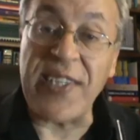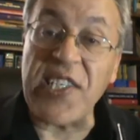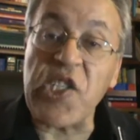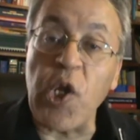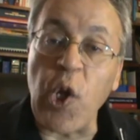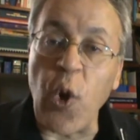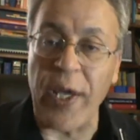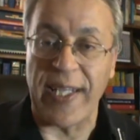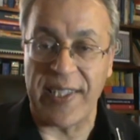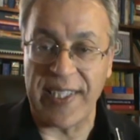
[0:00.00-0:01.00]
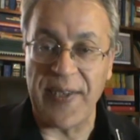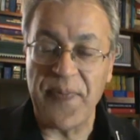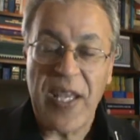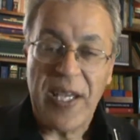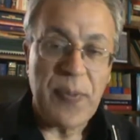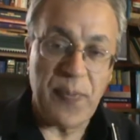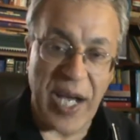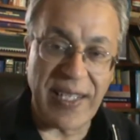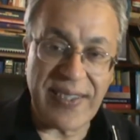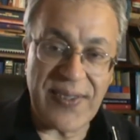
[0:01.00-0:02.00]
disloyalty,
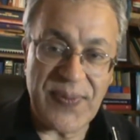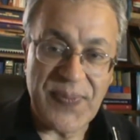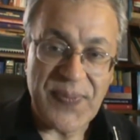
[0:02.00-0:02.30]
but